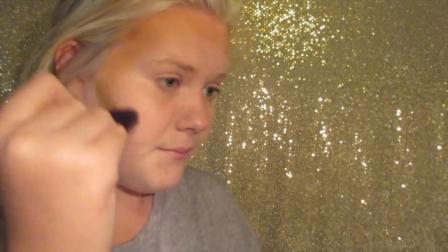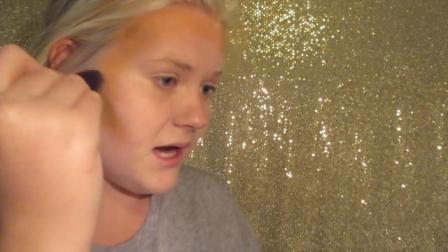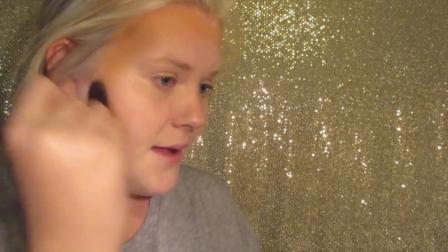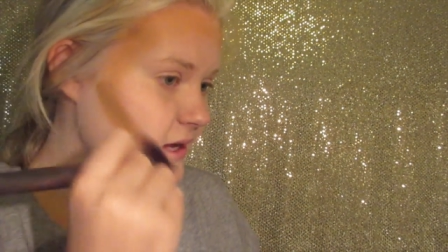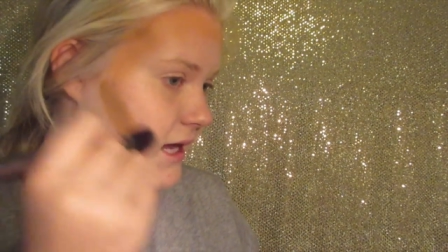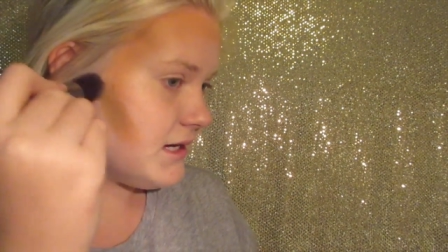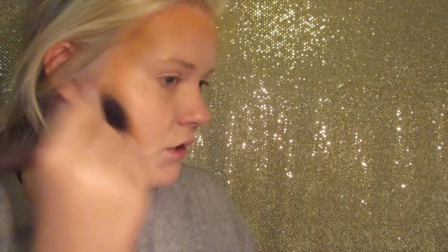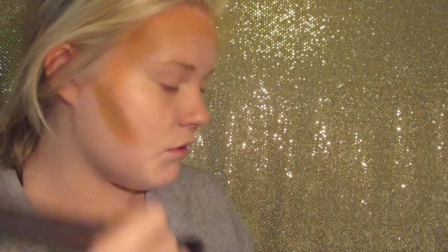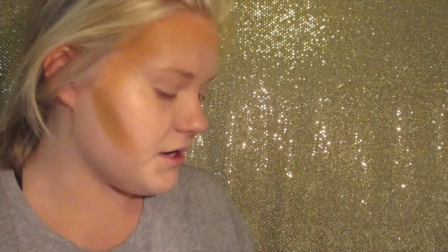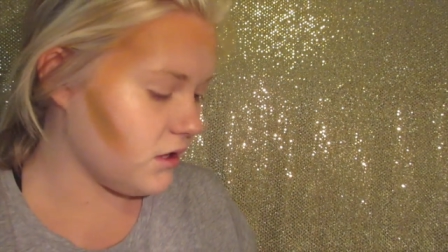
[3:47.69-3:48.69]
but I mean, I
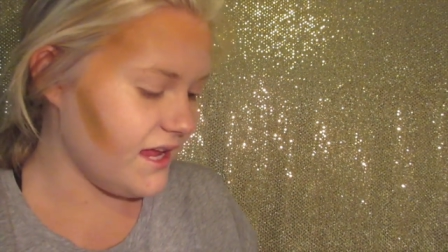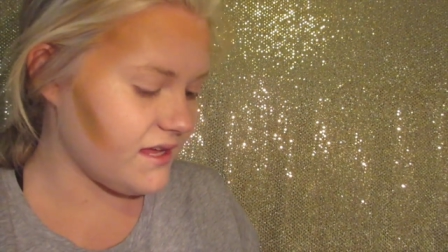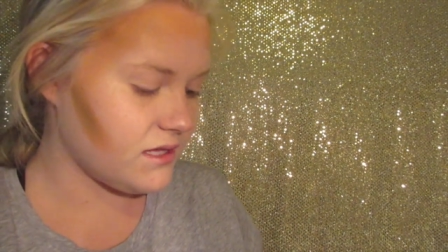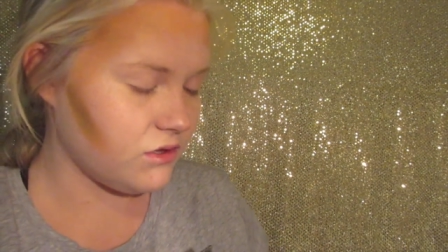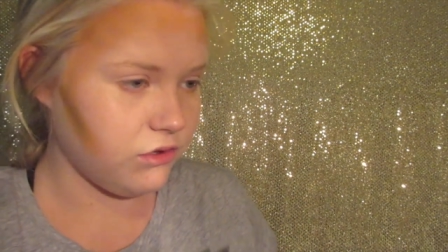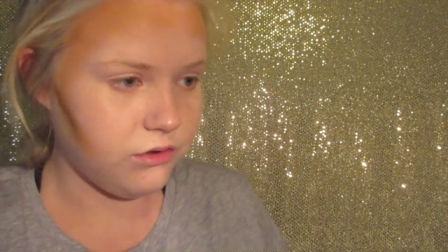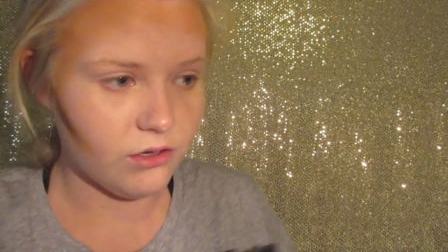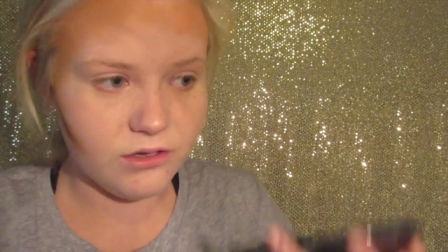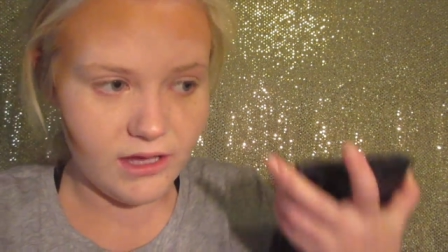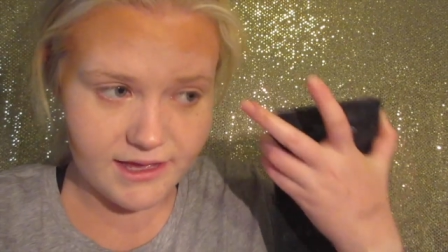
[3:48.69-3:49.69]
don't wanna like
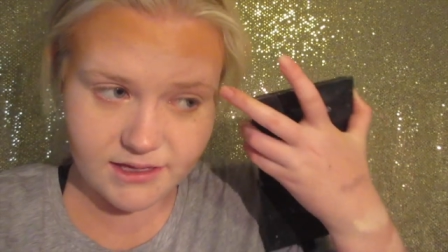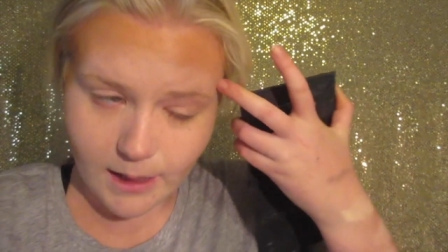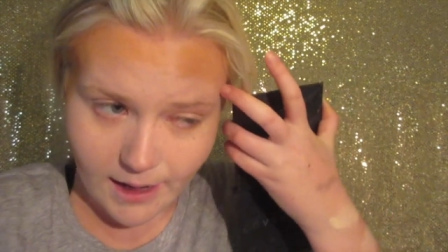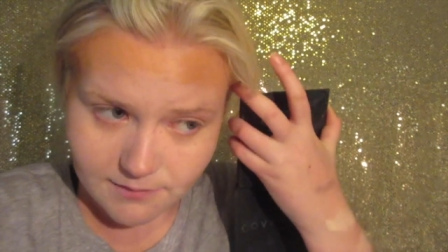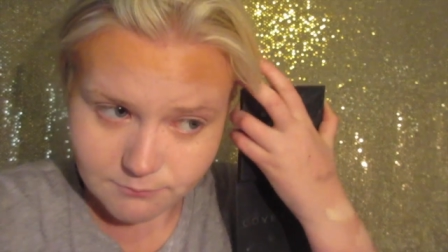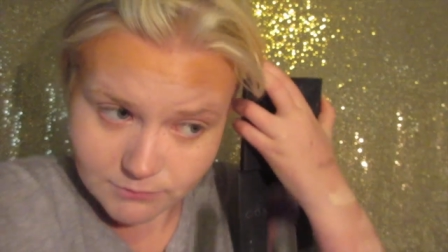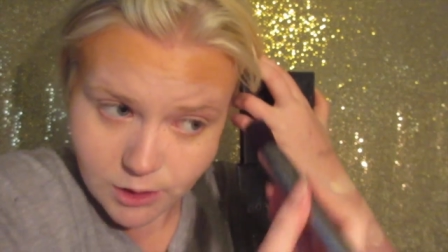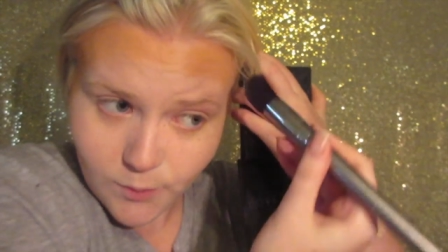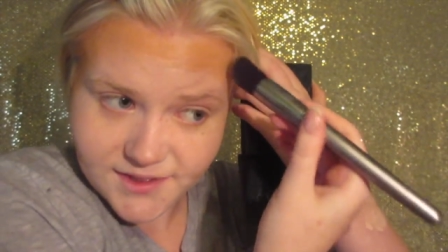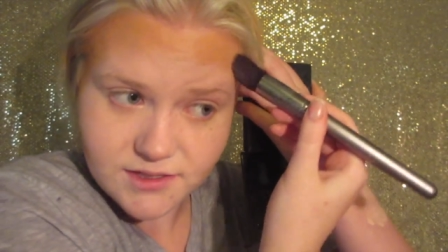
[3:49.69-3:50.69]
look like I'm
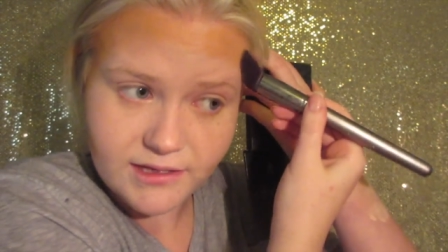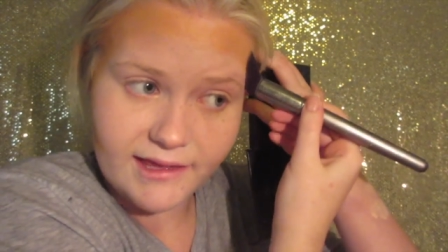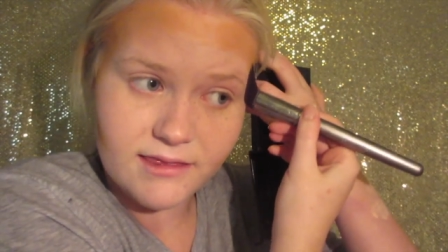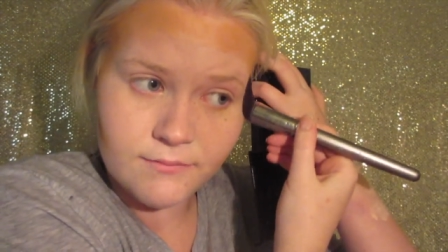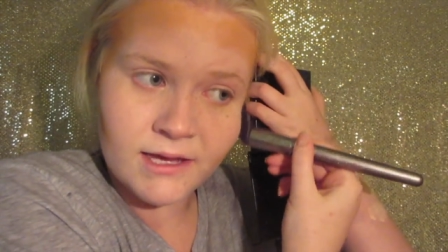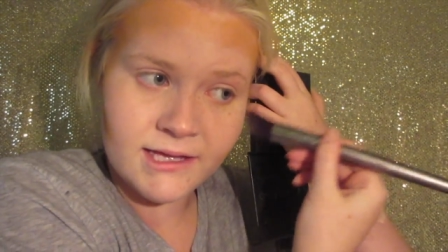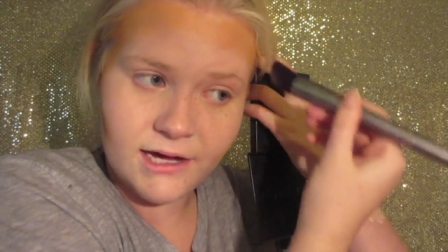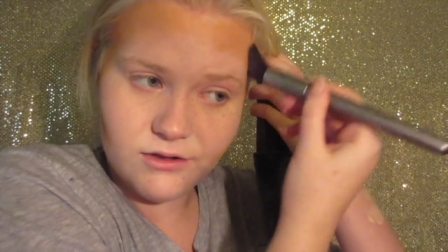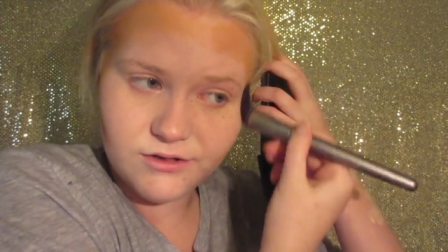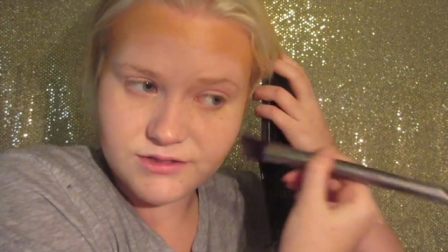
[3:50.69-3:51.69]
going to like the Met
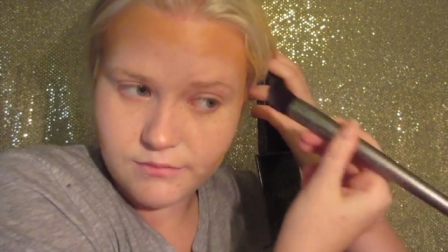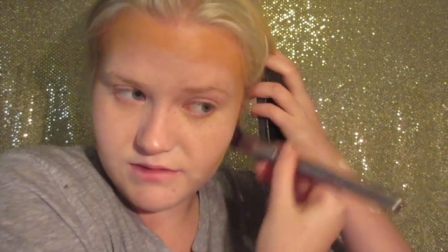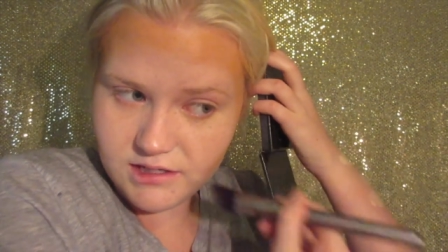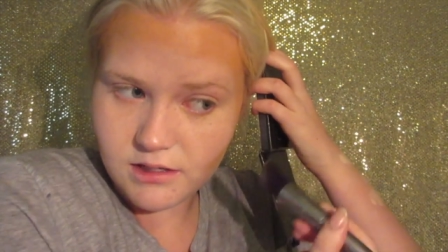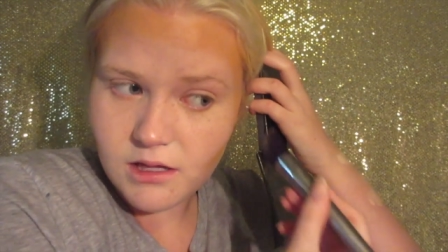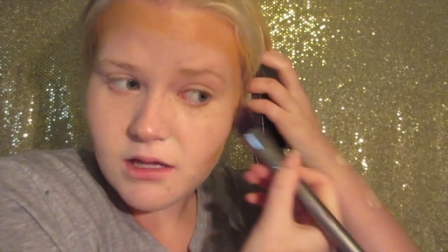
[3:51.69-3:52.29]
Gala or something.